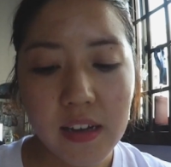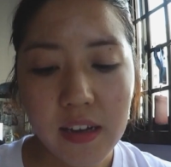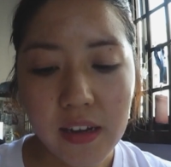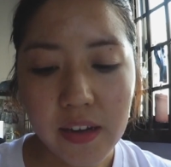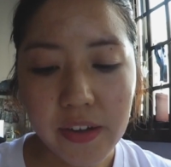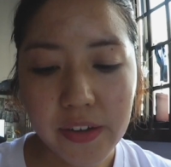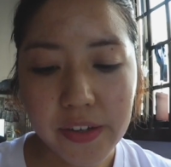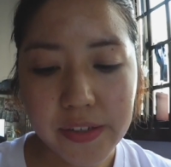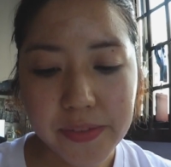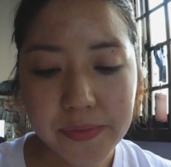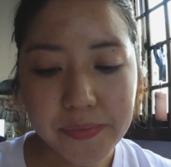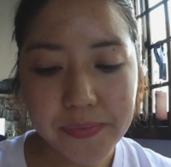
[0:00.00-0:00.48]

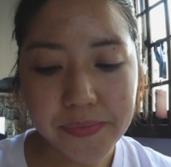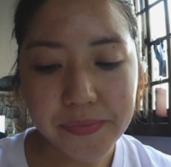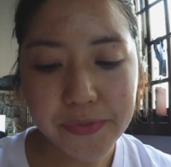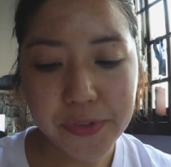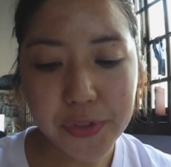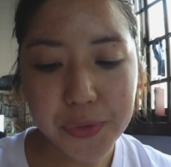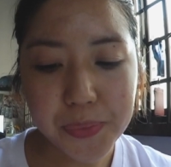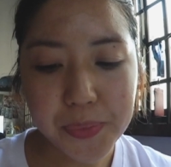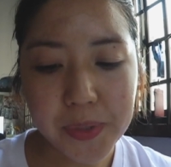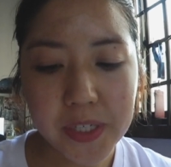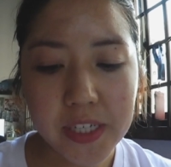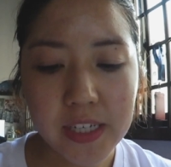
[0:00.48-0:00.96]
Um,
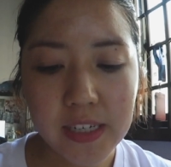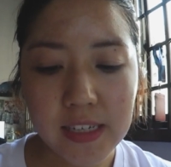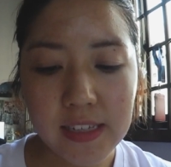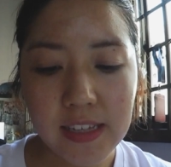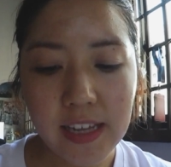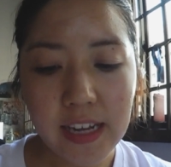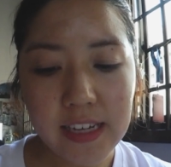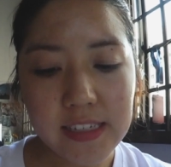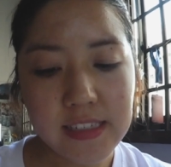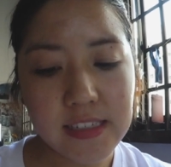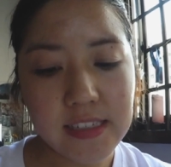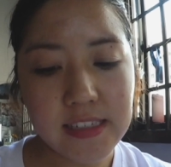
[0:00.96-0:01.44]
to be
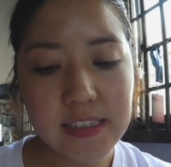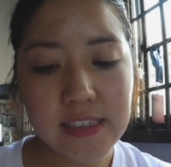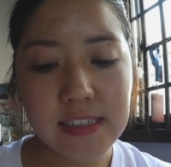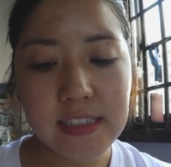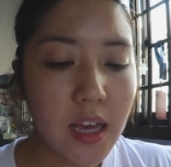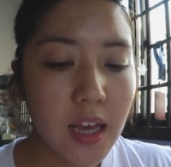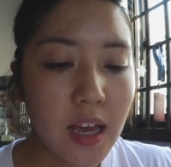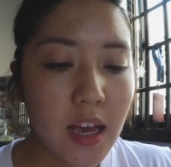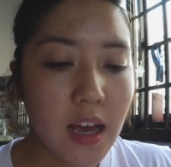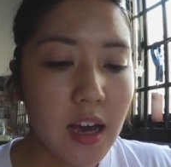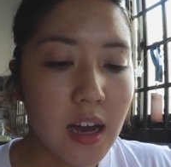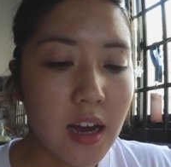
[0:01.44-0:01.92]
collected.
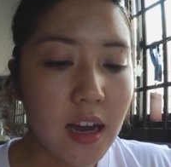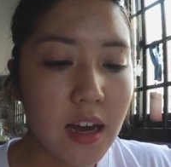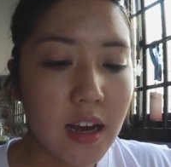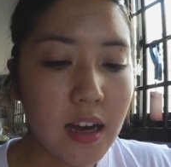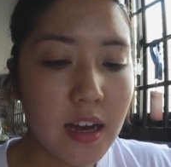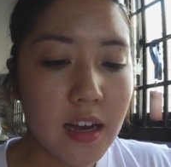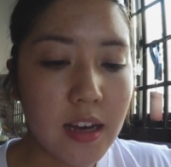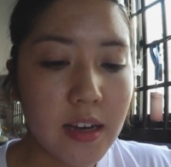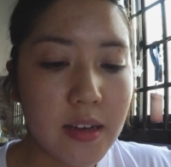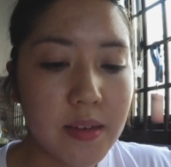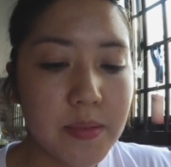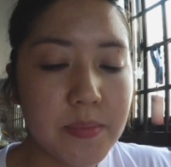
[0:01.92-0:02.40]

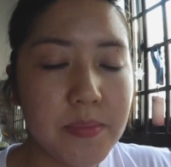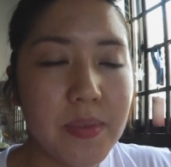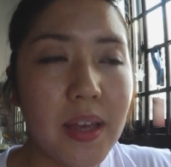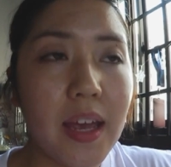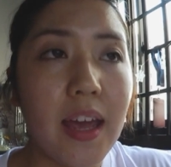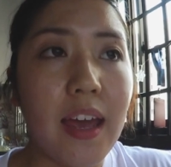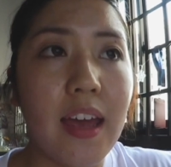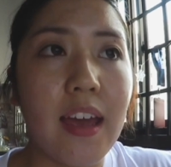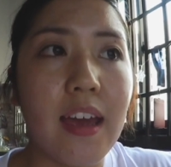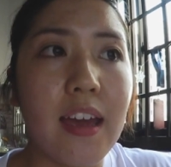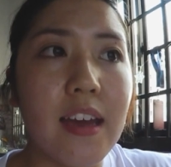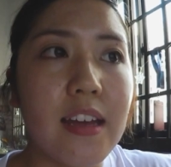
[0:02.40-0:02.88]
Um,
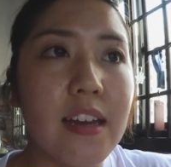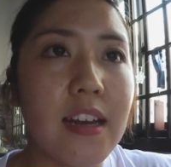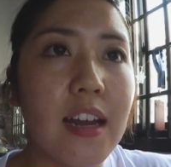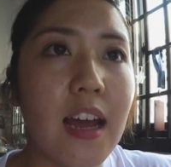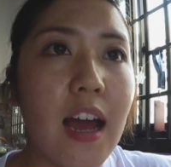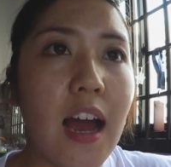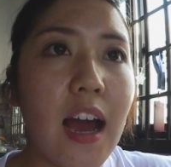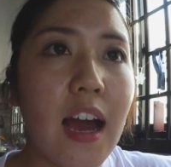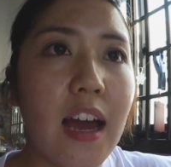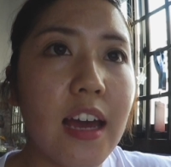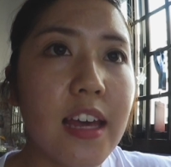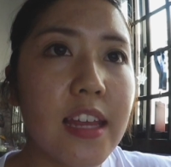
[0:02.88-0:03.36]
and
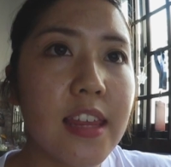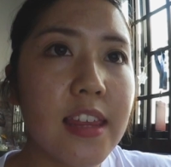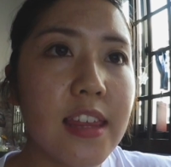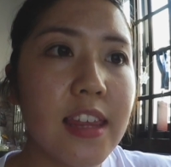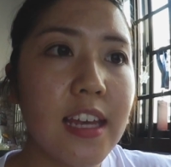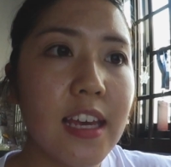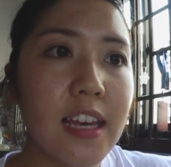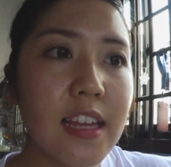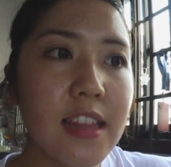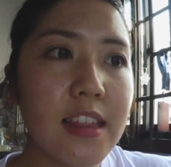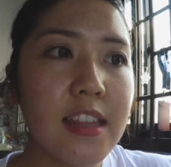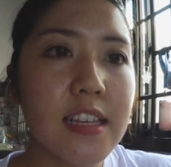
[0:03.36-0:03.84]
I
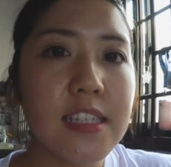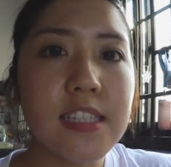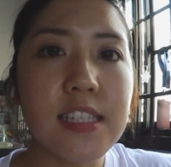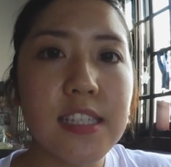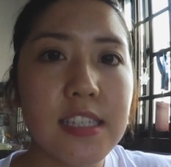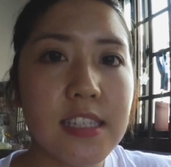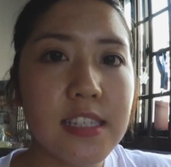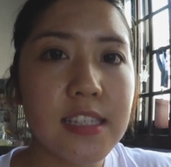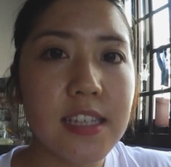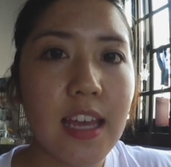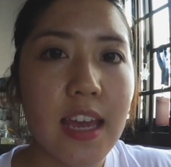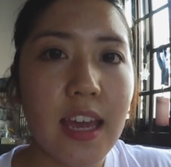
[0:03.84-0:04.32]
think this
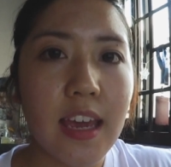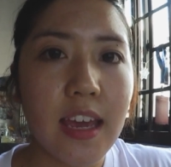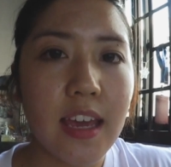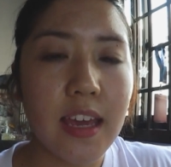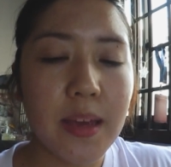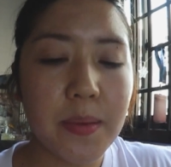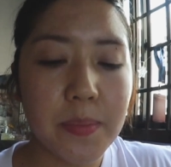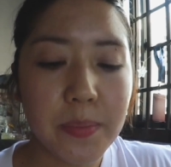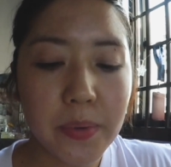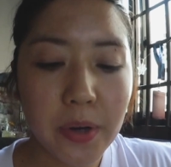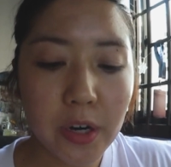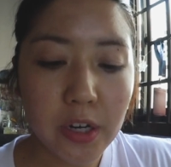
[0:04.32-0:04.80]
is
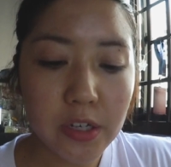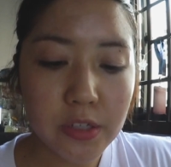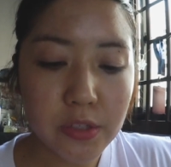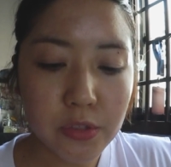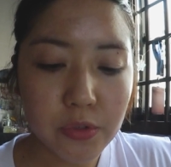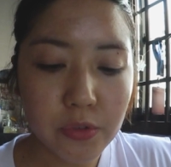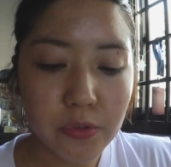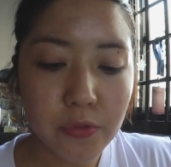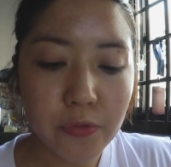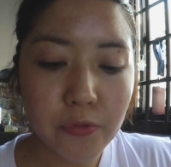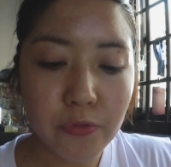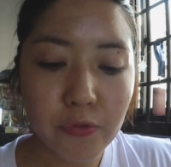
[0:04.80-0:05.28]
a
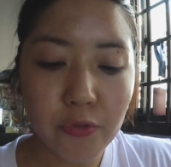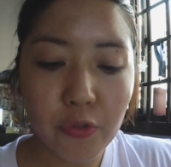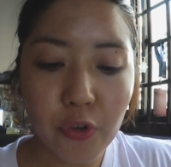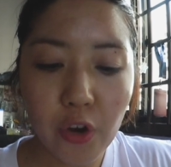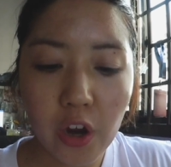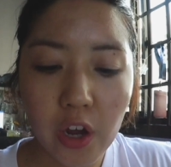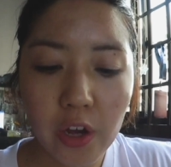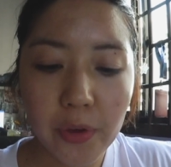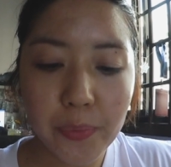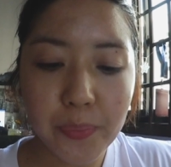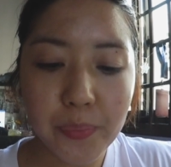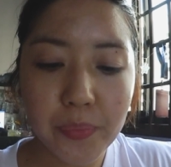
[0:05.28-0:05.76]
parcel
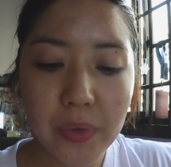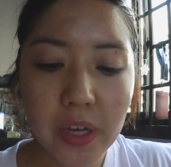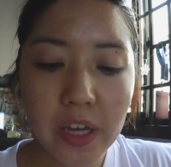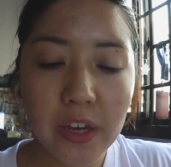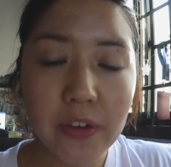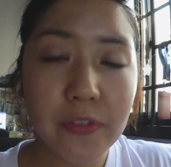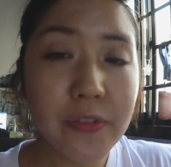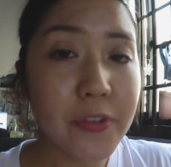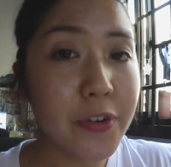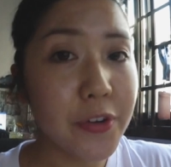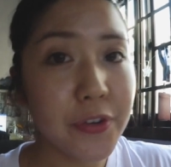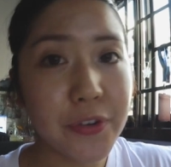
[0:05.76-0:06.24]
from
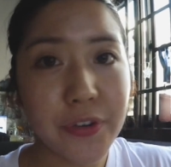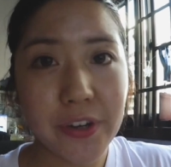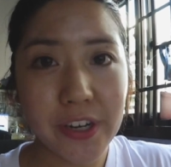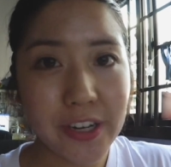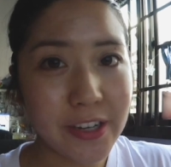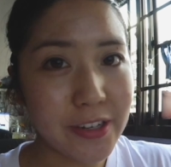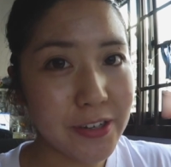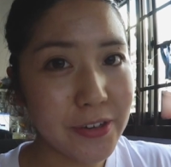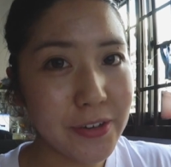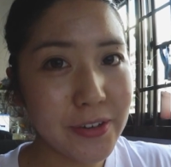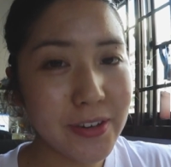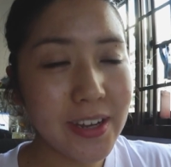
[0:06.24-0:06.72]

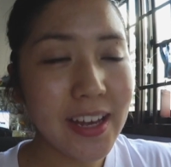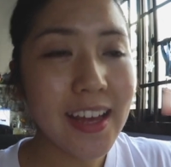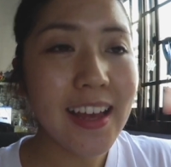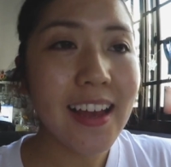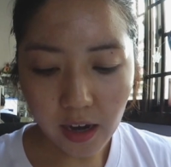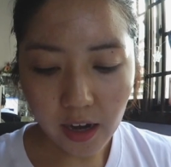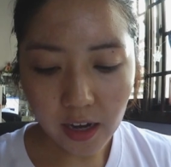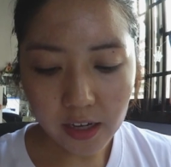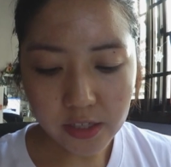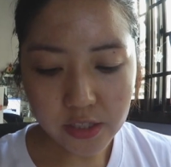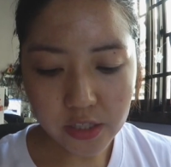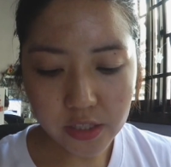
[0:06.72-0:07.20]
FOREO.
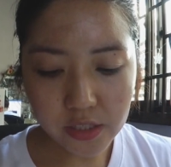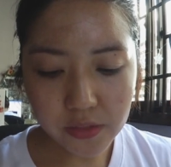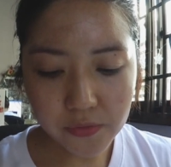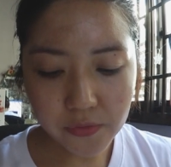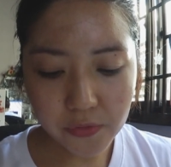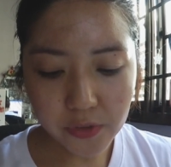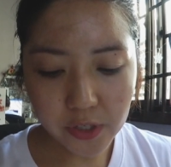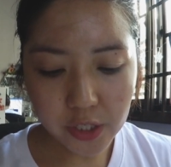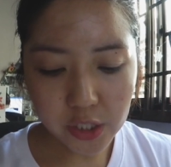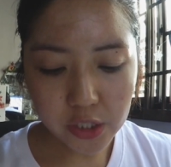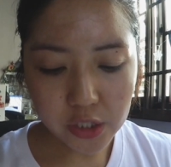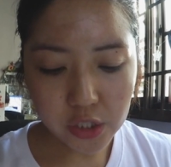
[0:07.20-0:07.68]
I just
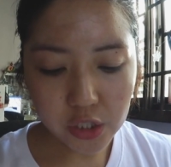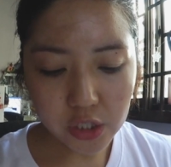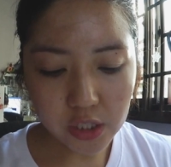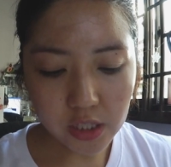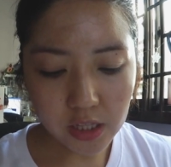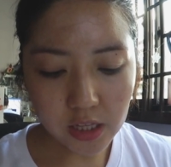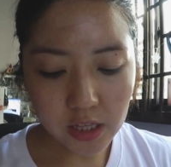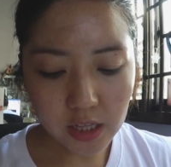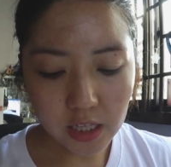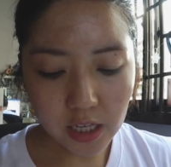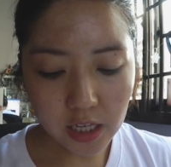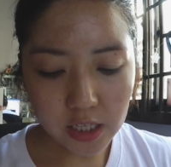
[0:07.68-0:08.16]

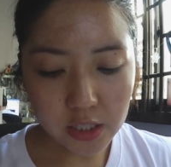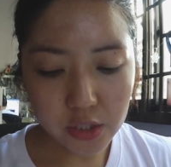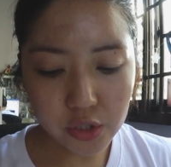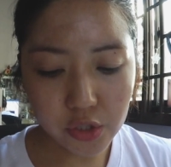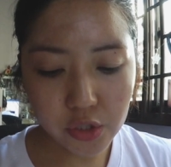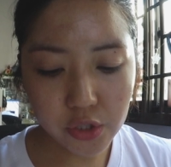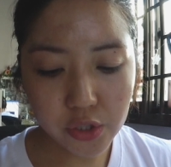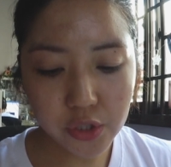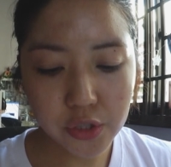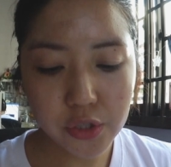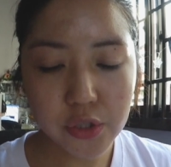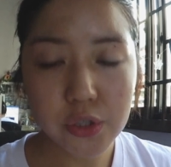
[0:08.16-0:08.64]
finished
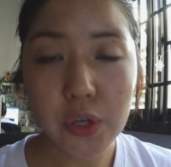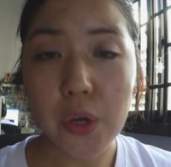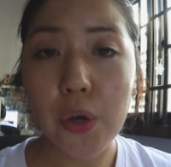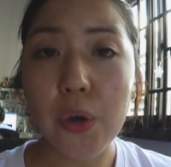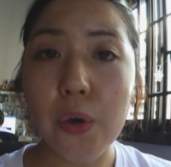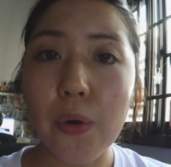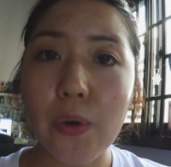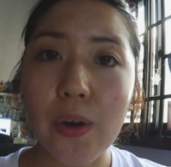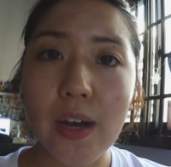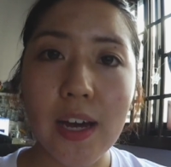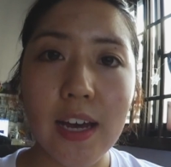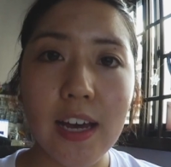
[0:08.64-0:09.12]
lunch,
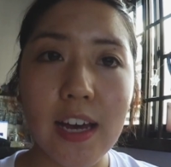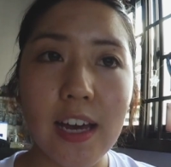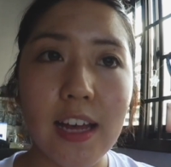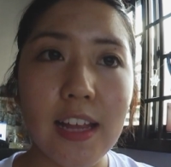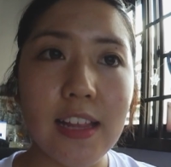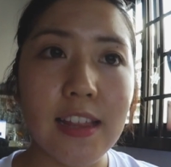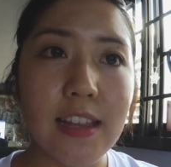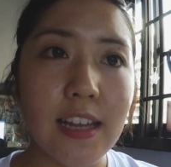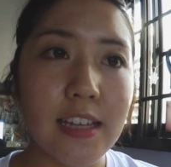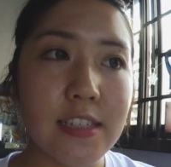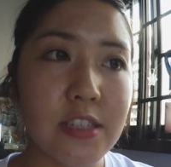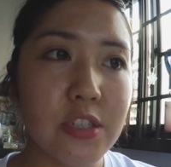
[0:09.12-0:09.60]
so
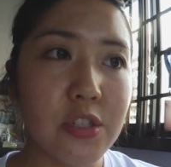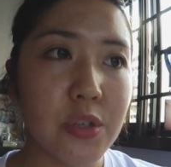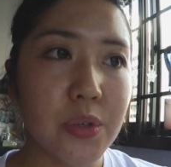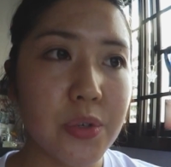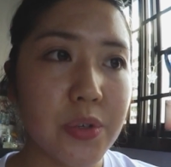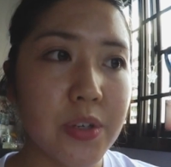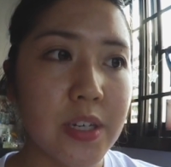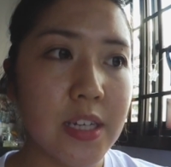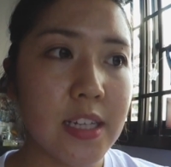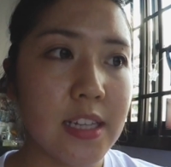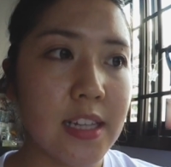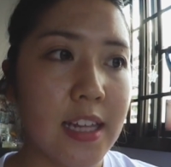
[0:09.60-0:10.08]
uh, let's
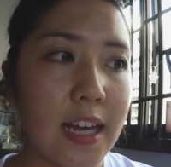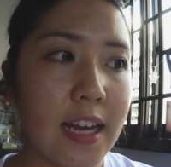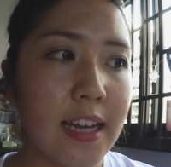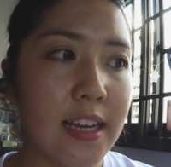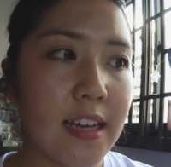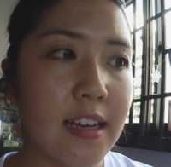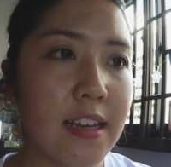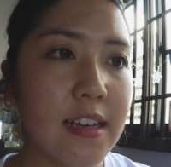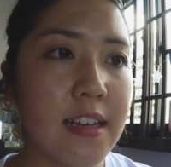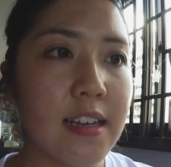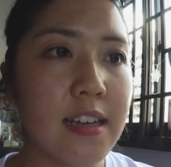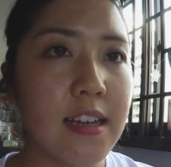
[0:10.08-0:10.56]
go collect